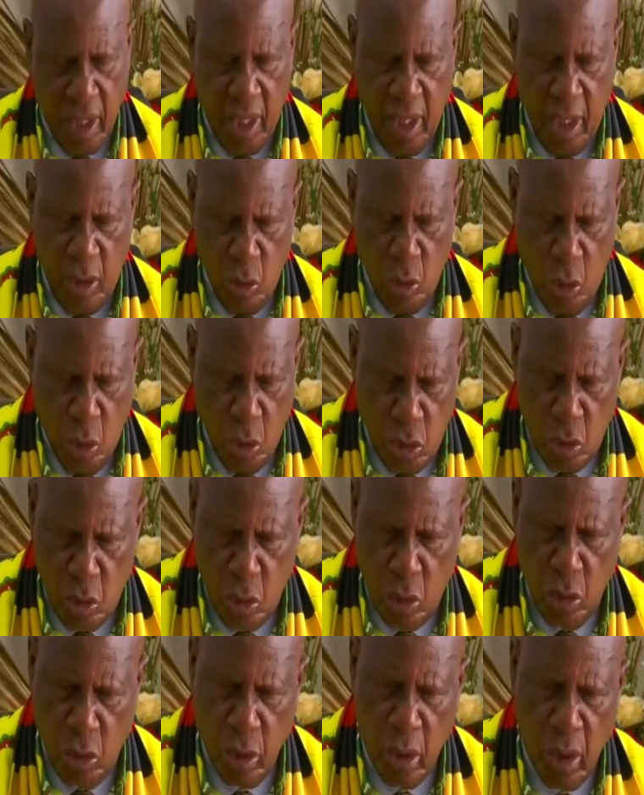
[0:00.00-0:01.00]
and
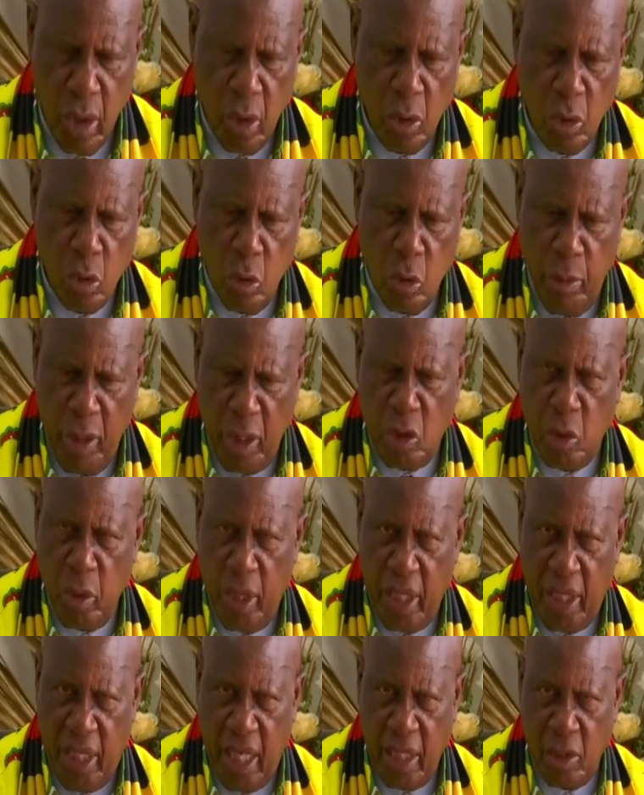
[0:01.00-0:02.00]
also to make
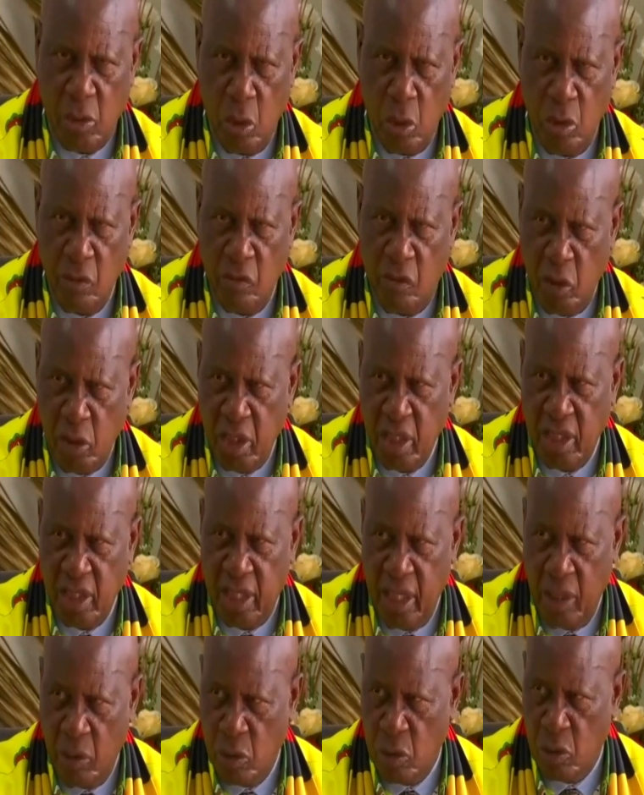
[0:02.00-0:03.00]
sure that on voting
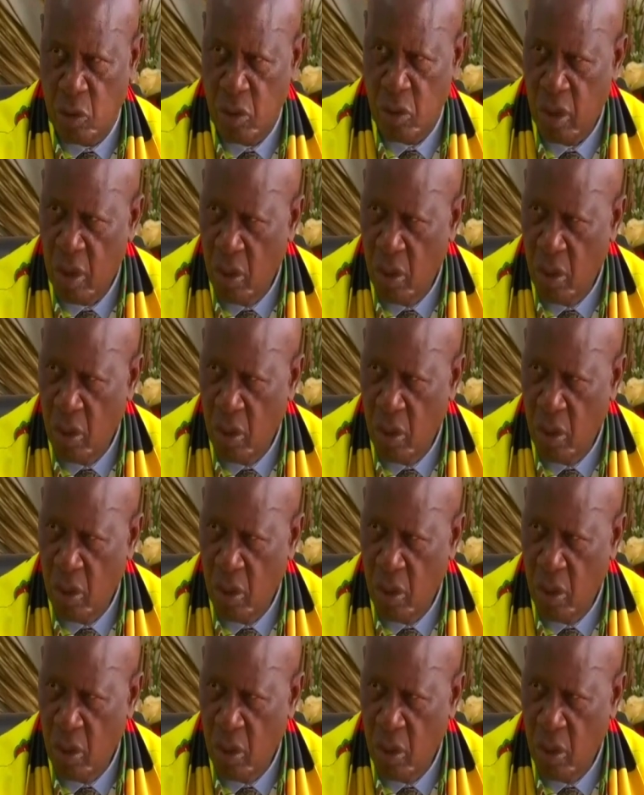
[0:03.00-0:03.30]
day on